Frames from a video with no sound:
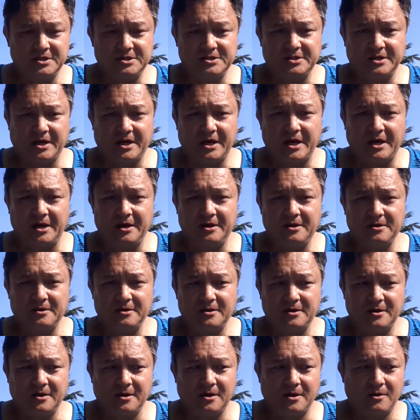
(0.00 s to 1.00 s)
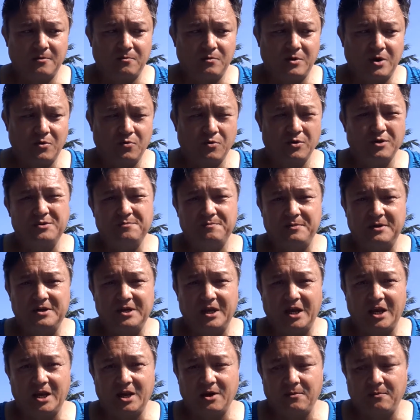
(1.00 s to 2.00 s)
aside while we've been
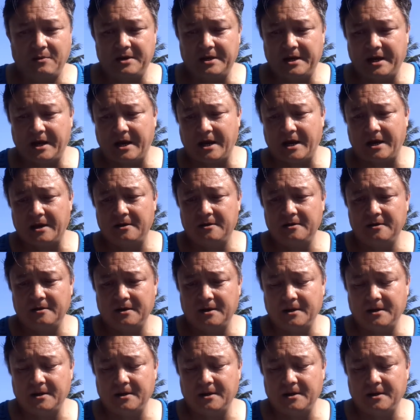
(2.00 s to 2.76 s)
taking care of my dad.